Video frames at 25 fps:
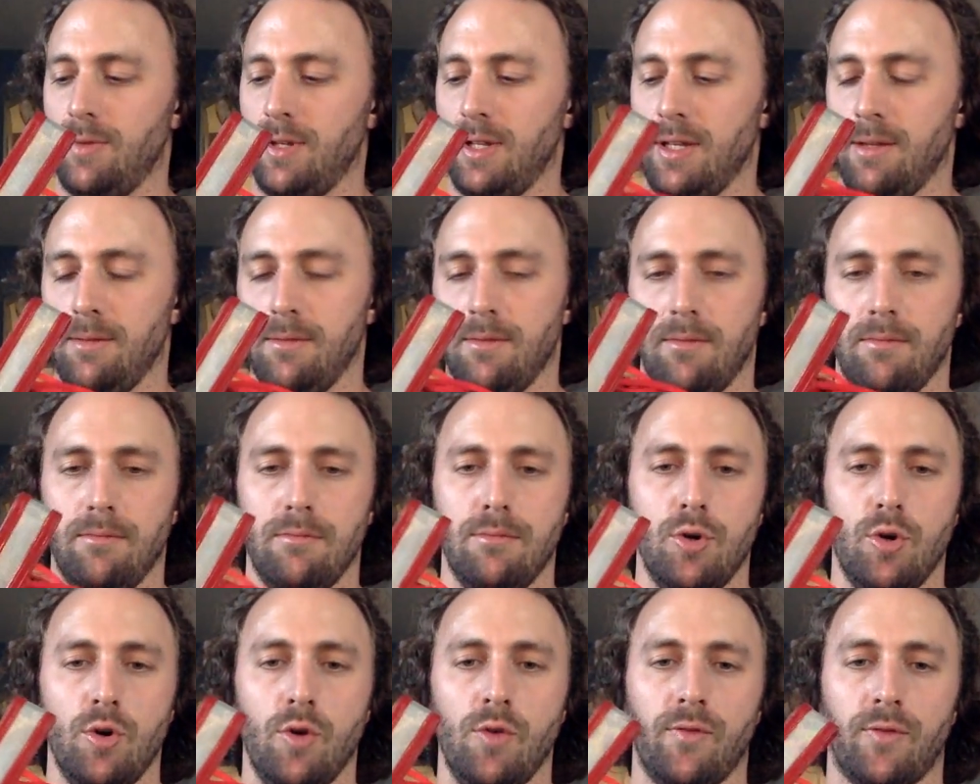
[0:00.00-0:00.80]
really
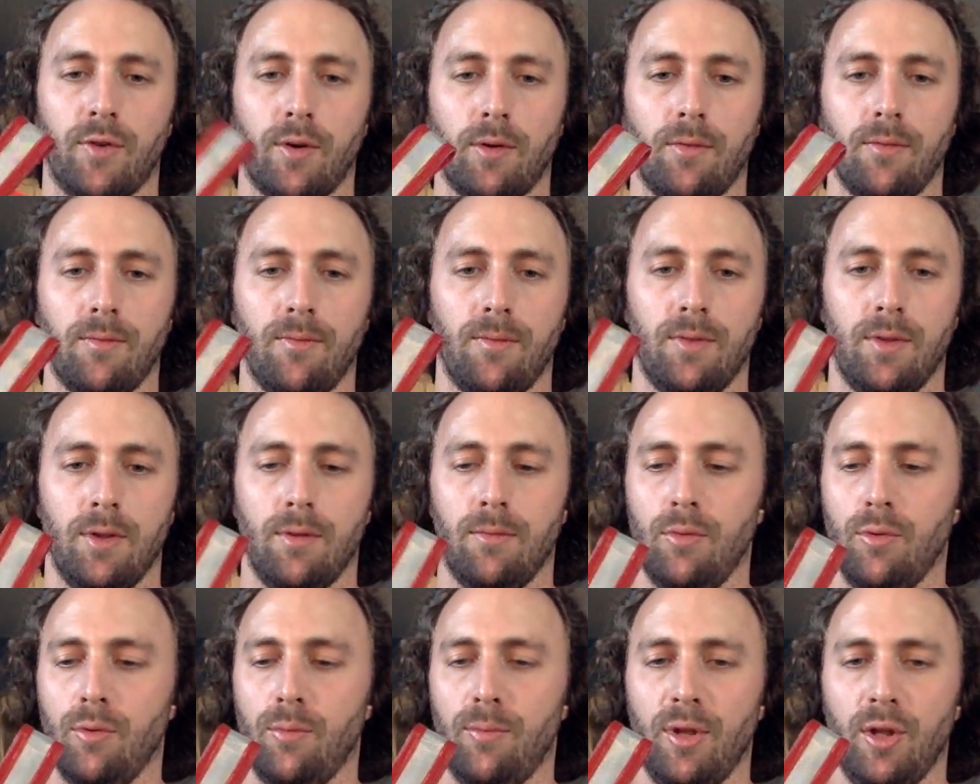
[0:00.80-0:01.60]
move or
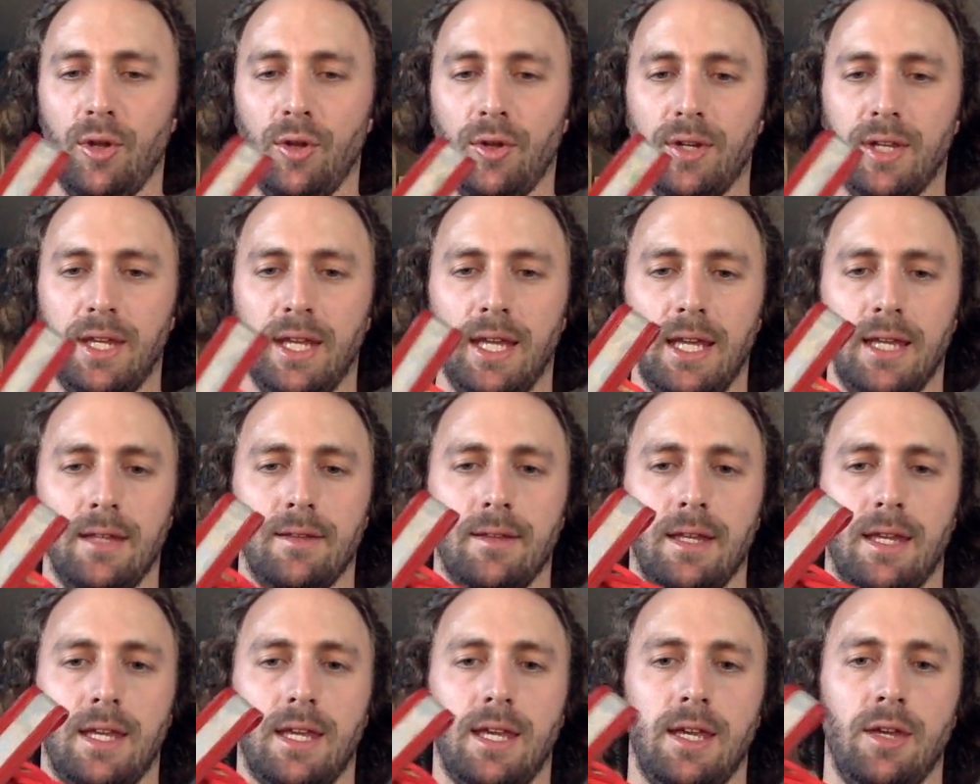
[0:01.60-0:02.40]
the mobility
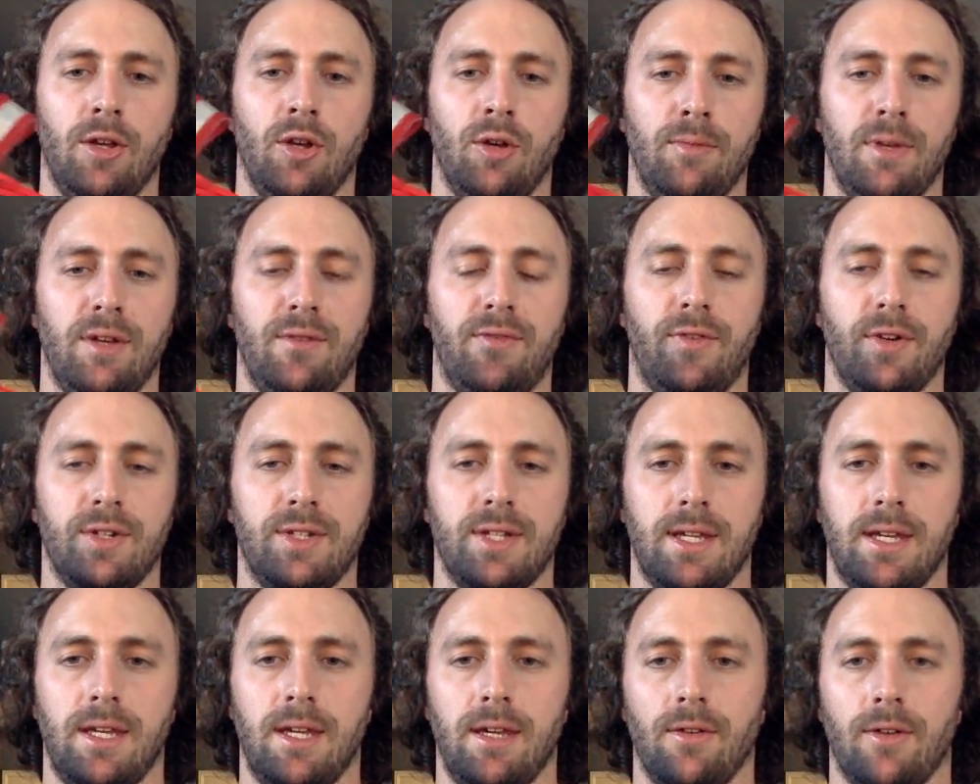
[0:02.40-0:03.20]
in the heel, midfoot
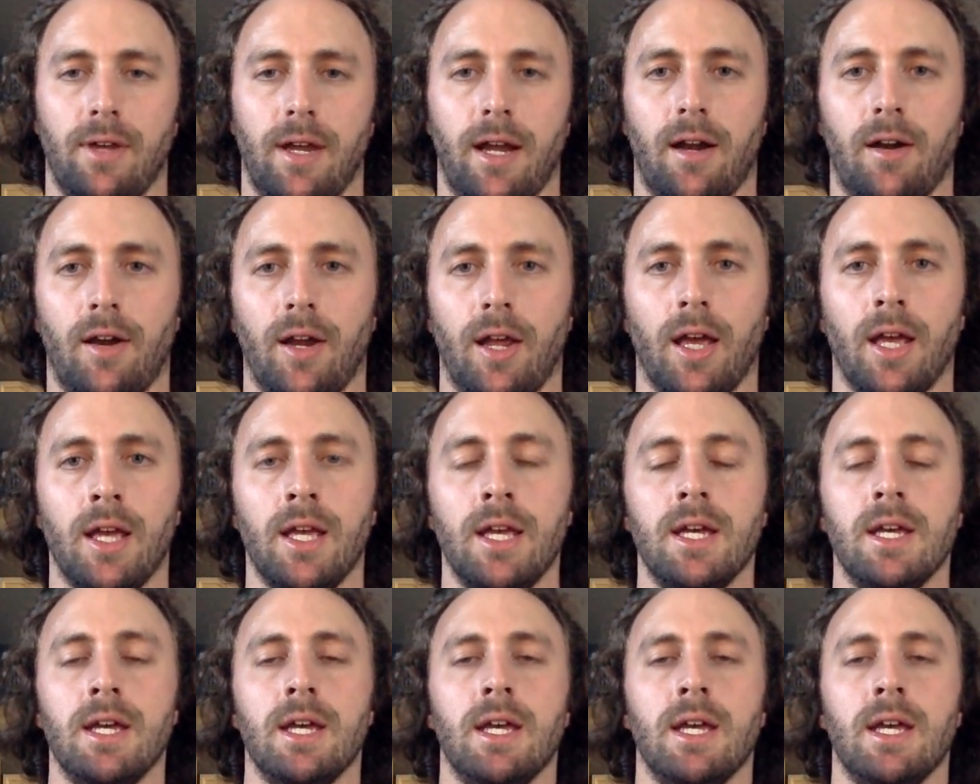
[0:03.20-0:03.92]
to heel area.